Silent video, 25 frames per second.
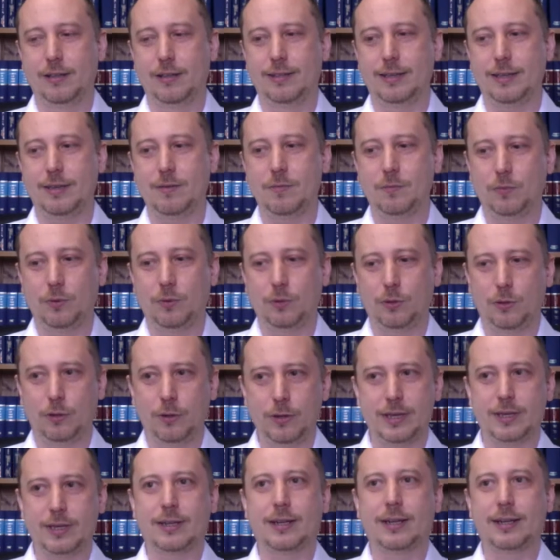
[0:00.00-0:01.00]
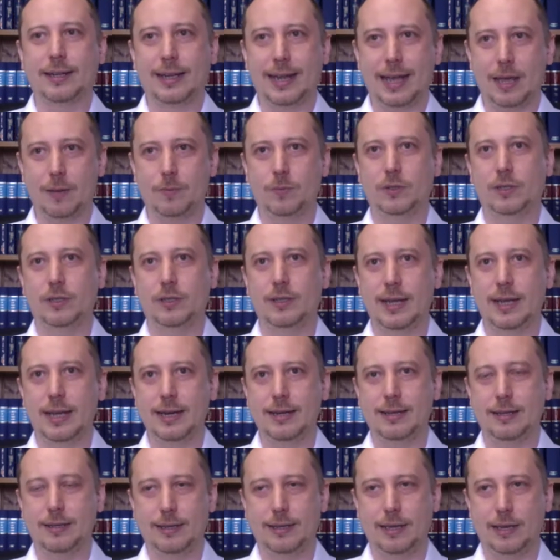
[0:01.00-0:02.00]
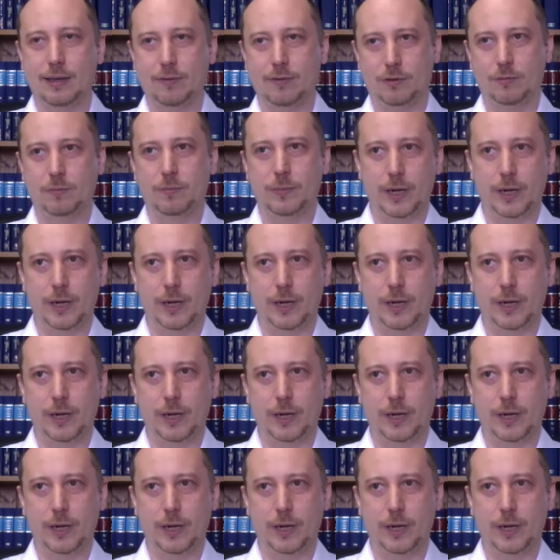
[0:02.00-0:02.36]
the employer claims in any given